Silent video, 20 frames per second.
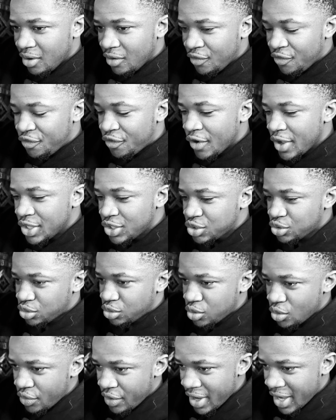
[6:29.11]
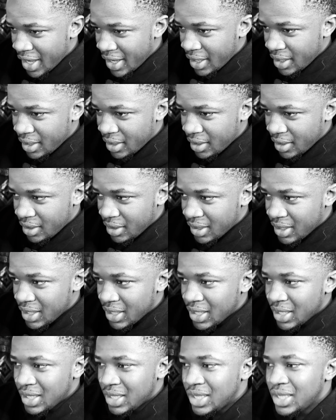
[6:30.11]
for a tutorial
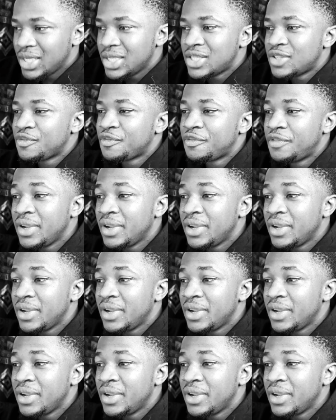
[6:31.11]
is